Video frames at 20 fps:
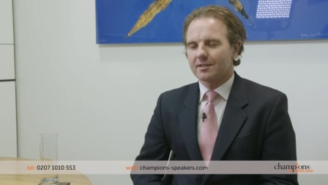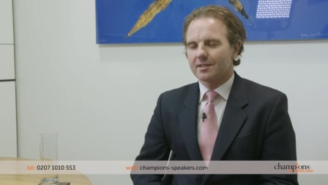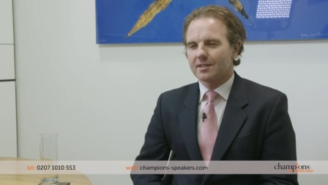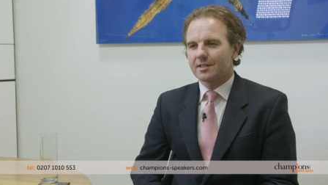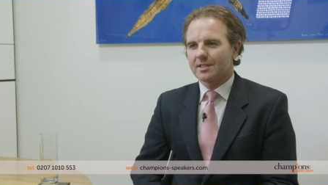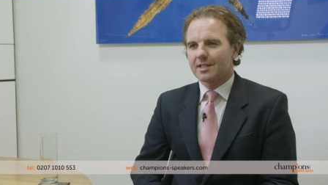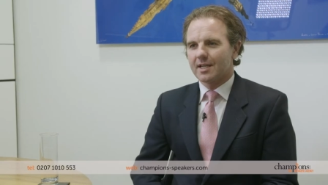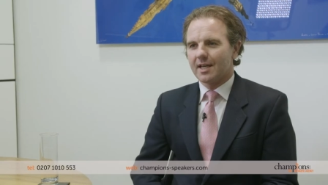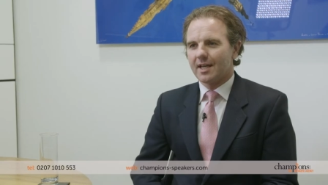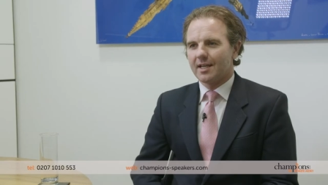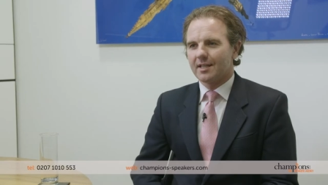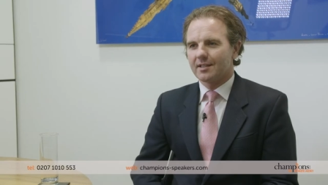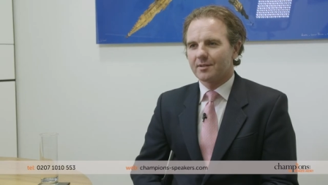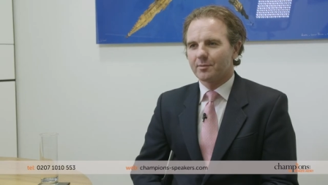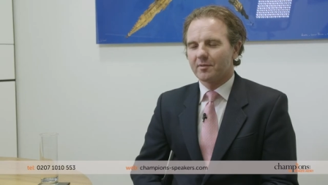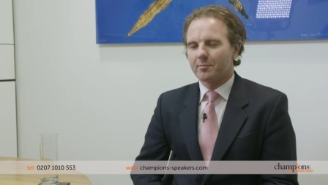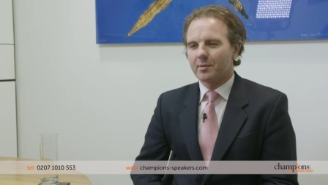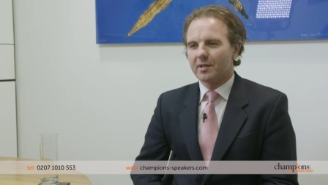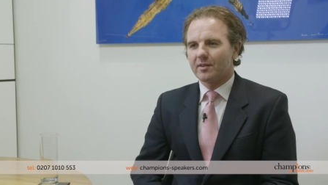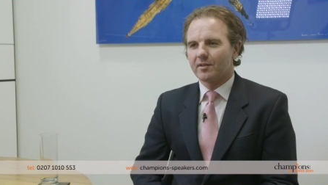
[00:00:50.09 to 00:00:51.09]
to date
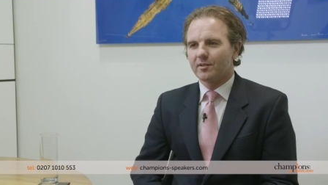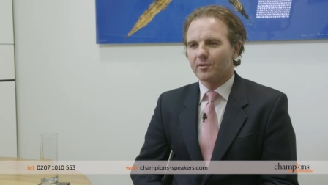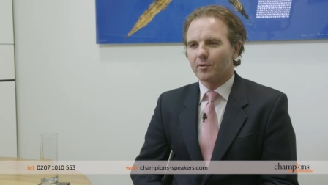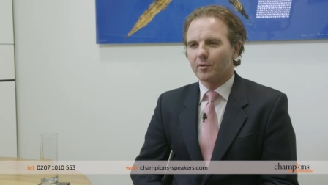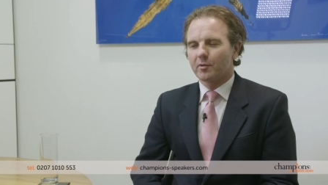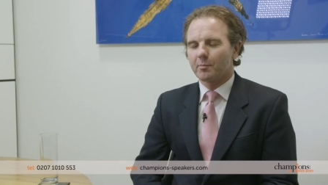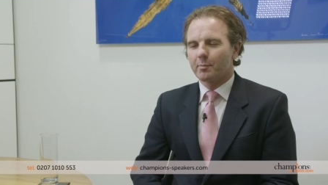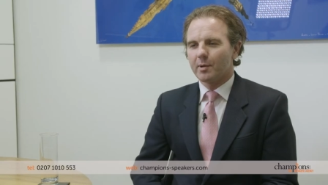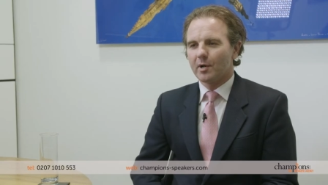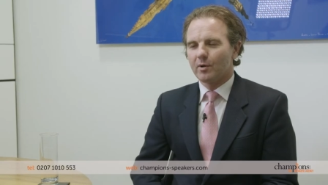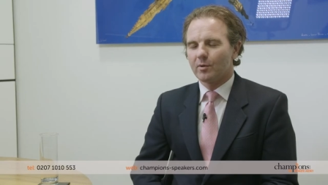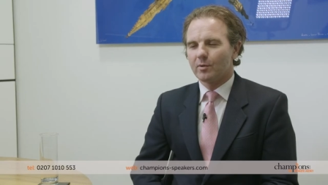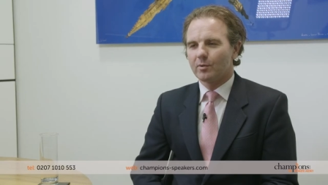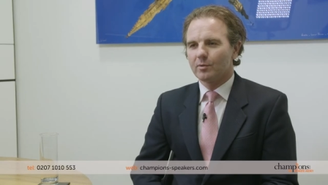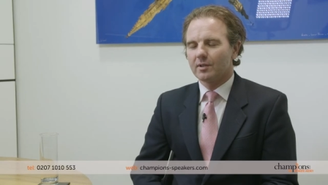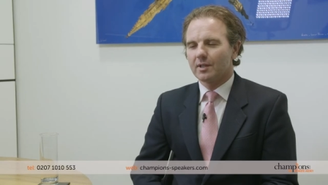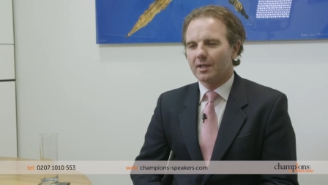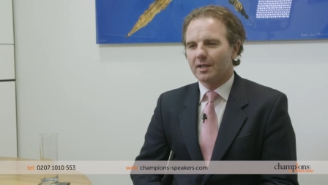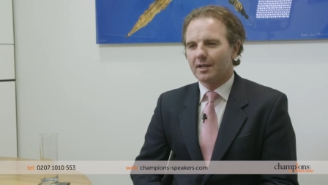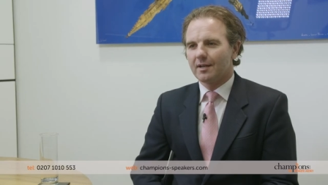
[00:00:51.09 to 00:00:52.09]
would have been the North Pole.